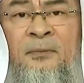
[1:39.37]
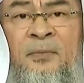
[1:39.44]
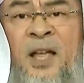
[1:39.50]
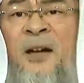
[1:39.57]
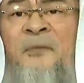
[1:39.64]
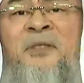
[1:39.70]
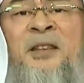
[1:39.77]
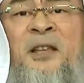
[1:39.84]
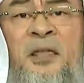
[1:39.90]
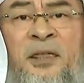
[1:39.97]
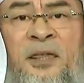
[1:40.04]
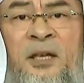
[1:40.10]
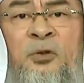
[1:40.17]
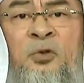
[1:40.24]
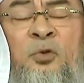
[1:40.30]
They have
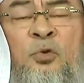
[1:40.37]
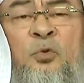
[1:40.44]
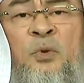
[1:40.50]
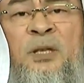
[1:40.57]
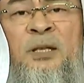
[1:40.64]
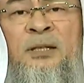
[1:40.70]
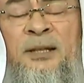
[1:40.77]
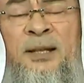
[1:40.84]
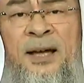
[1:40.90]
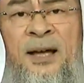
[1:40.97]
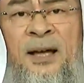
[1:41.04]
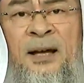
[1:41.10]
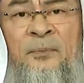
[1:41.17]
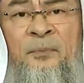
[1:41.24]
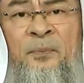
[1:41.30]
nothing to do with
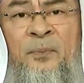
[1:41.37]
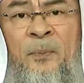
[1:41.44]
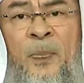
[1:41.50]
Islam.